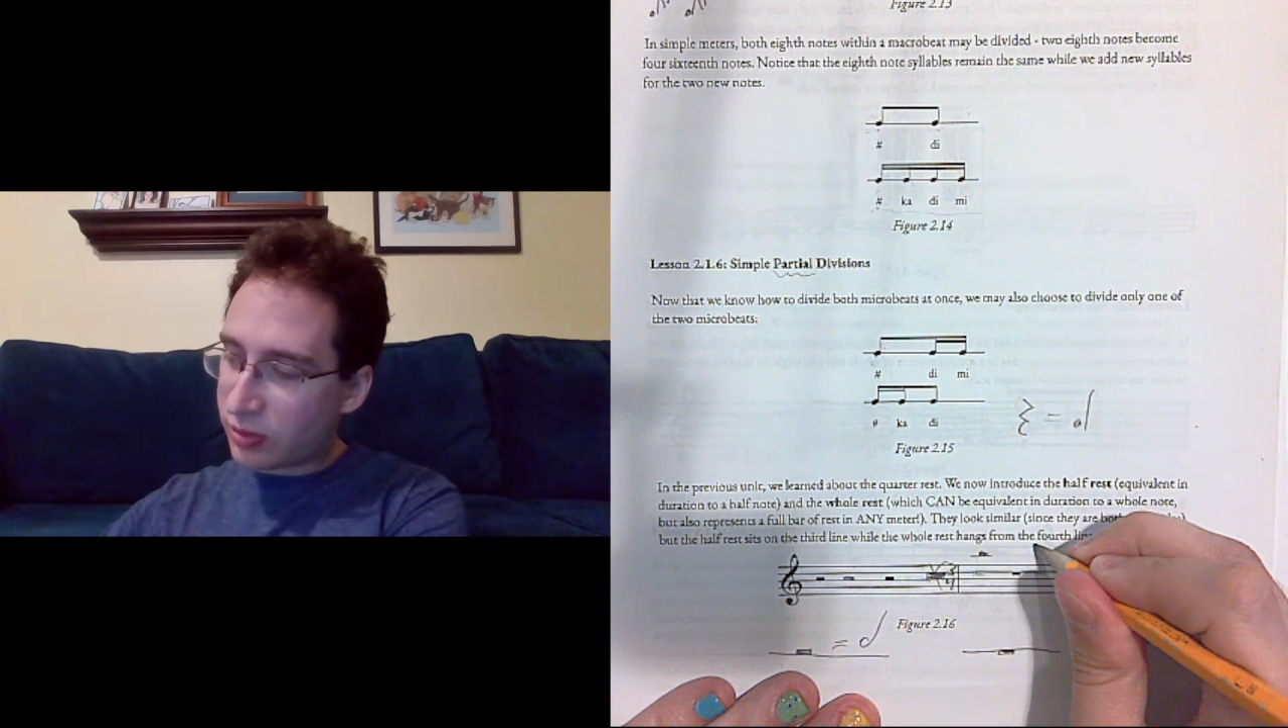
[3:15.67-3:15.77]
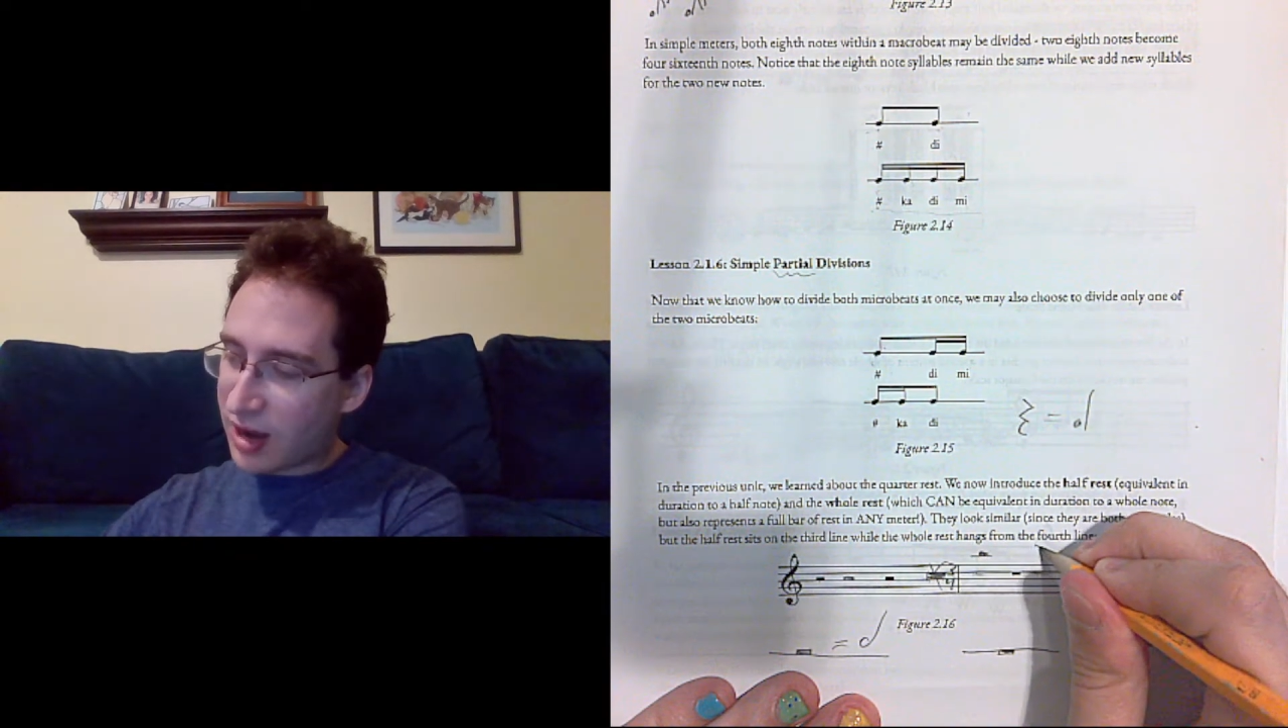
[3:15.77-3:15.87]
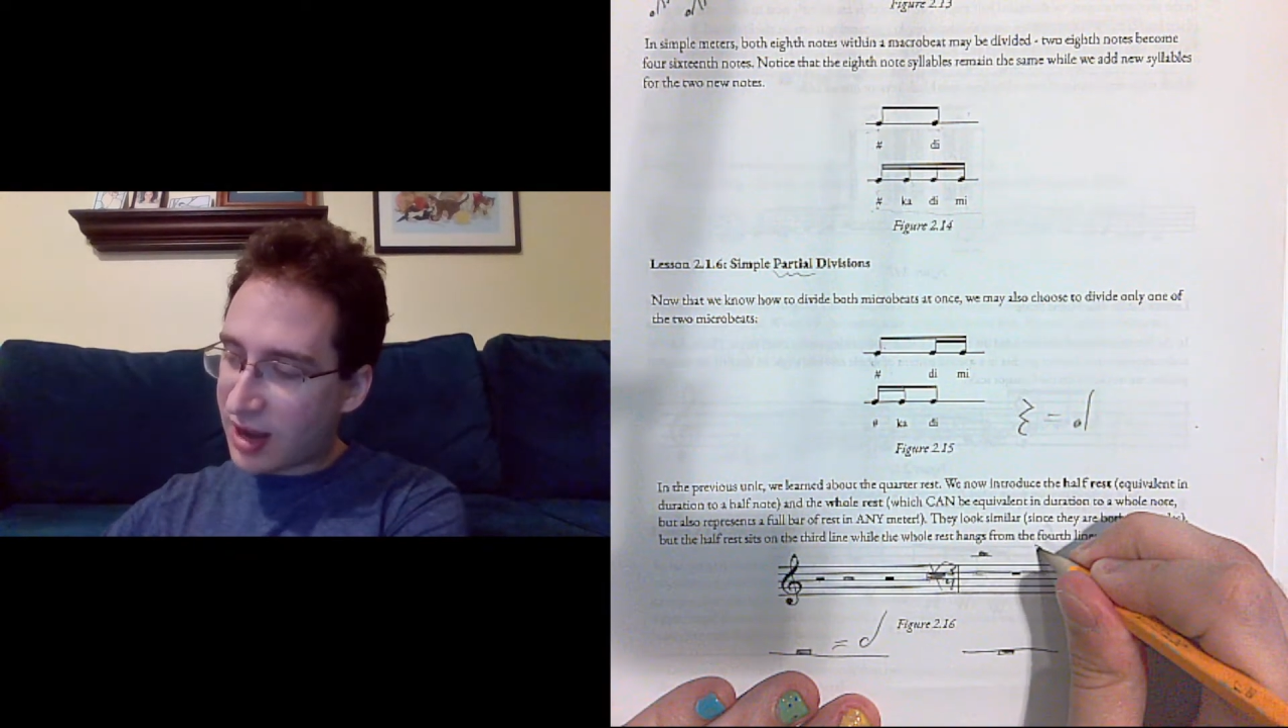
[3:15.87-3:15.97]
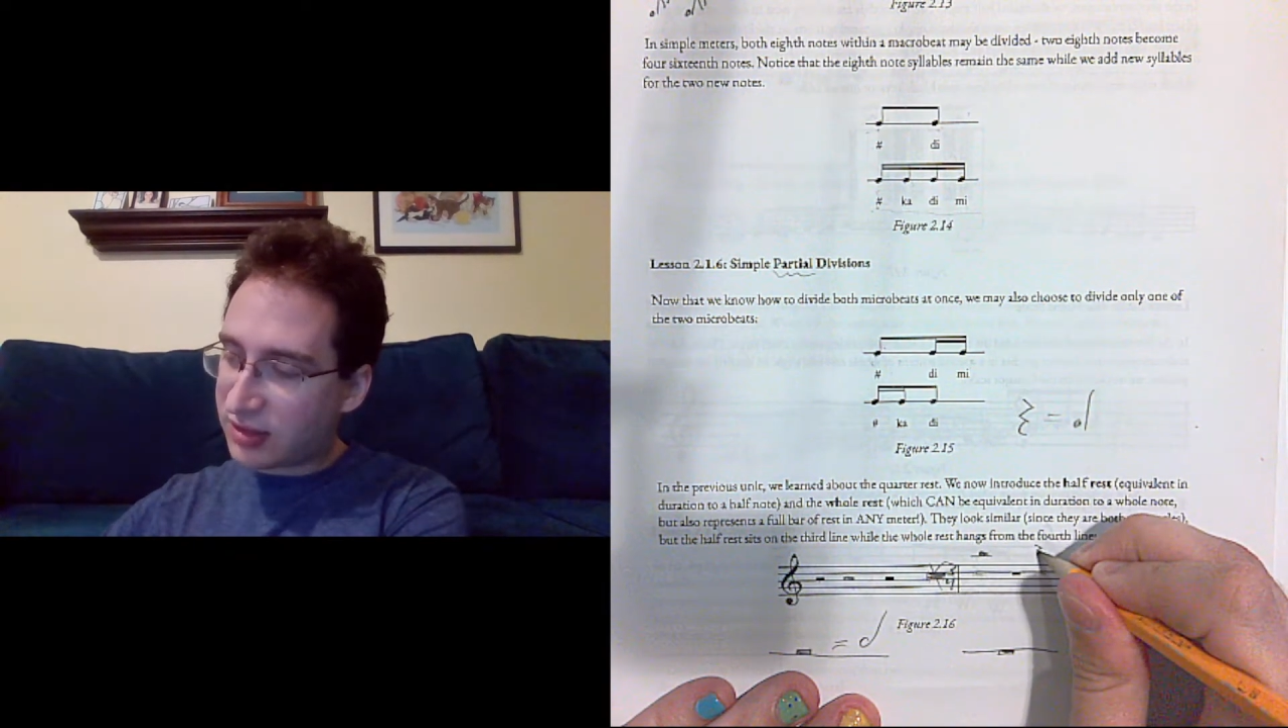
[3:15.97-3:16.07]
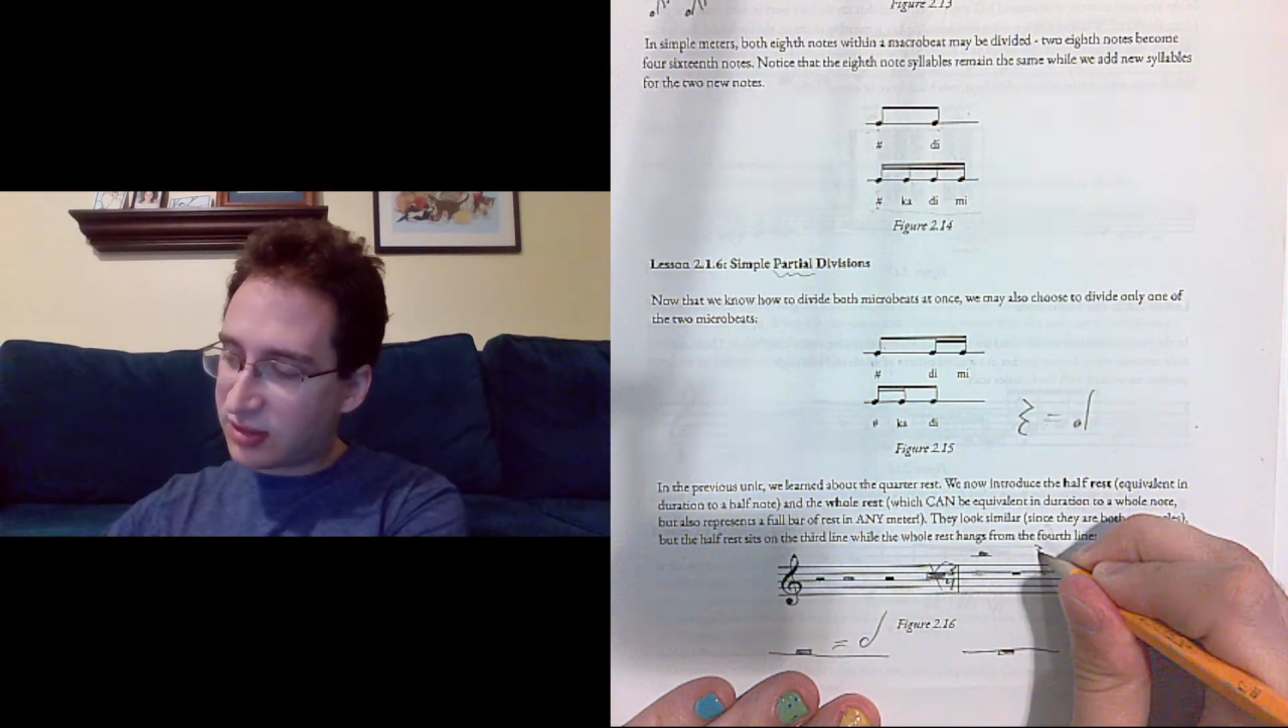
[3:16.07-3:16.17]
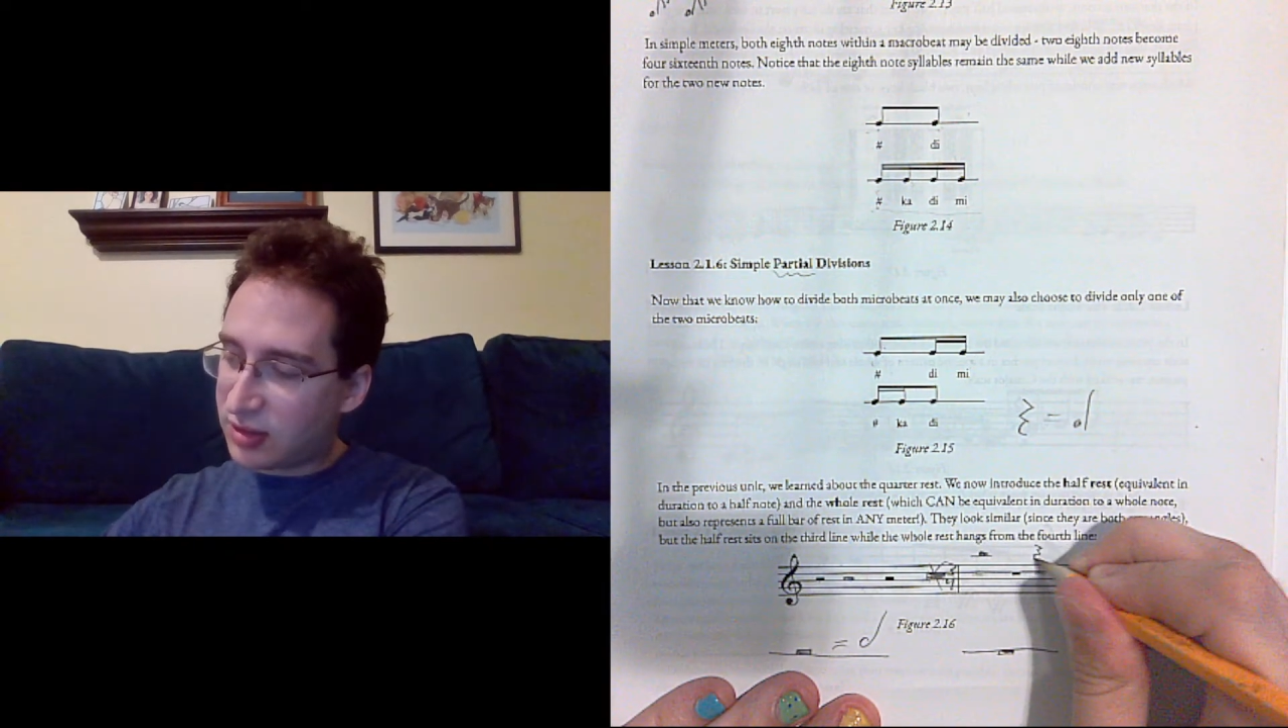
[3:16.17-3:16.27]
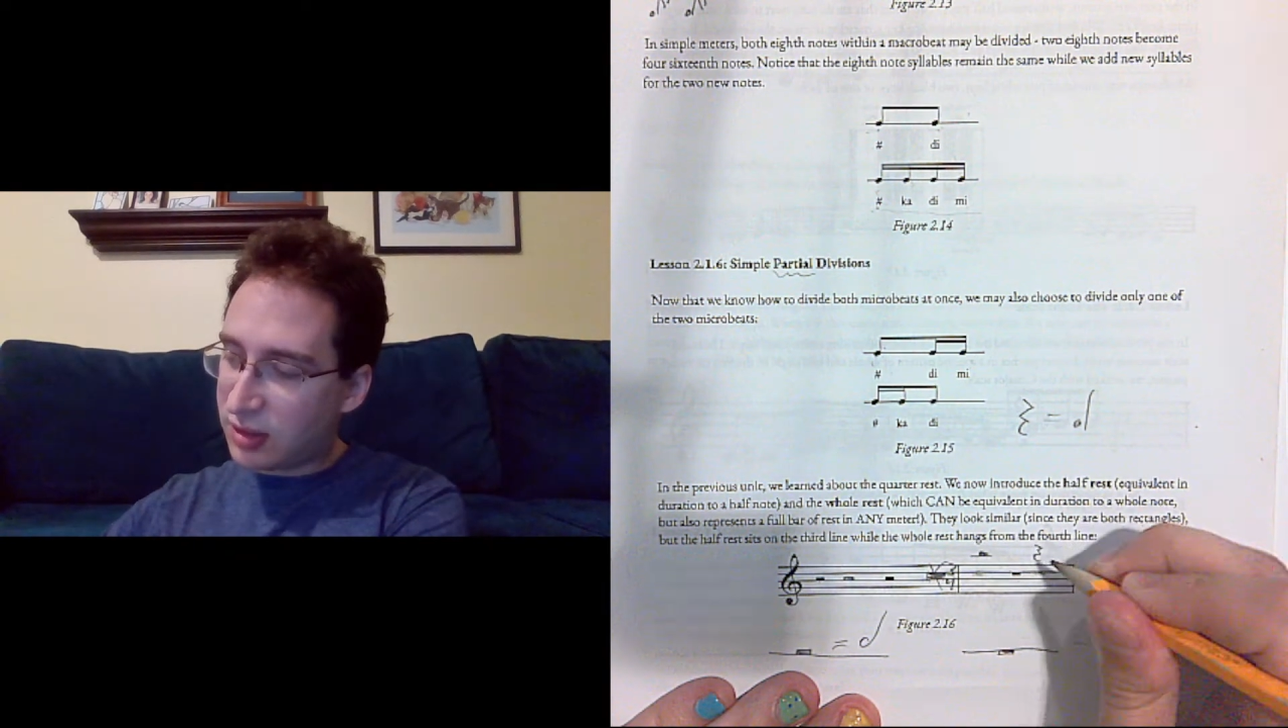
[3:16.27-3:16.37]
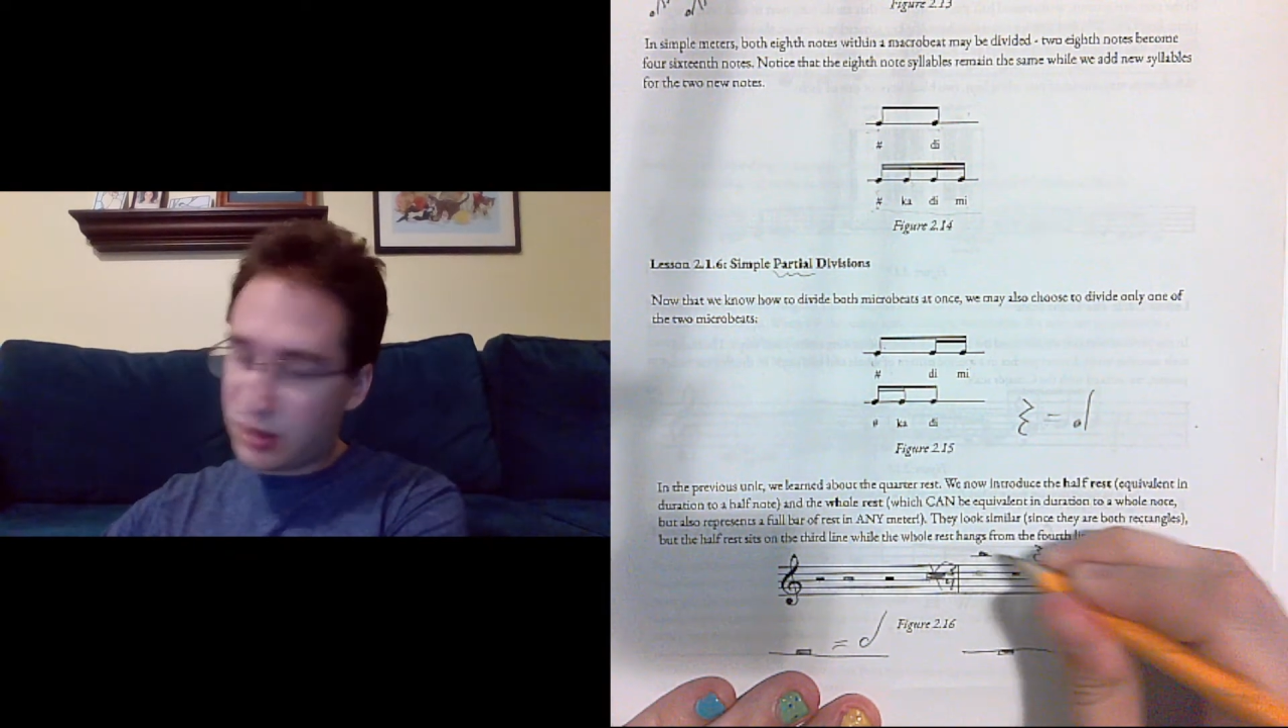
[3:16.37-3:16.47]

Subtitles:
rest.